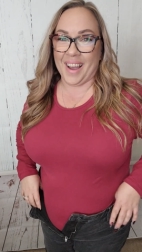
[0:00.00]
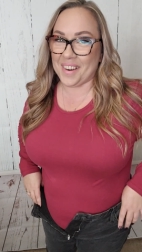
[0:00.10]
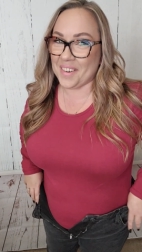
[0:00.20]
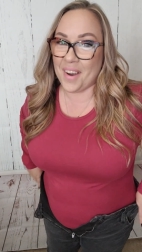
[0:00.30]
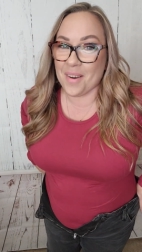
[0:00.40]
I
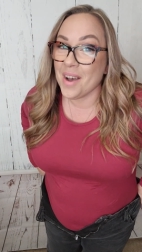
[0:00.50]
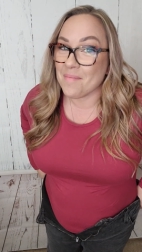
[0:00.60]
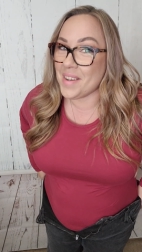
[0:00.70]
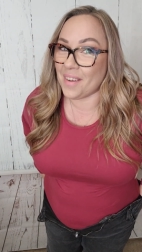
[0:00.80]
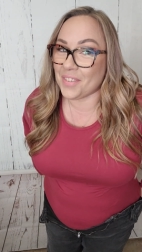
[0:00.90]
don't know.
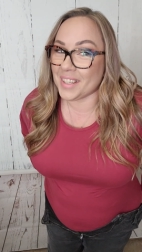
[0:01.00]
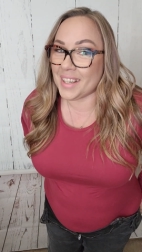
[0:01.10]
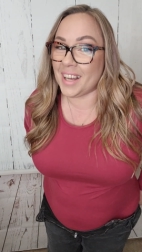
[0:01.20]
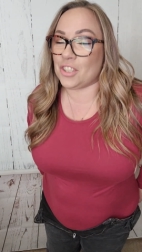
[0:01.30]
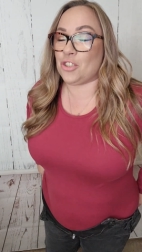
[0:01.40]
Definitely
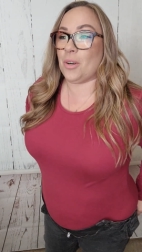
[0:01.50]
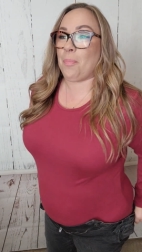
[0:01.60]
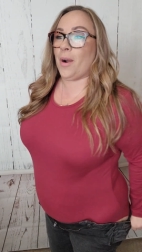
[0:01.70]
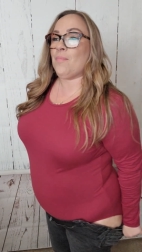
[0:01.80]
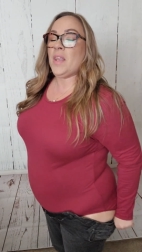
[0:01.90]
not
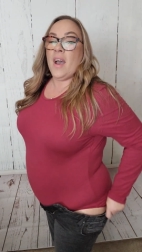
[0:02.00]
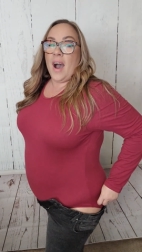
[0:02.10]
stripper.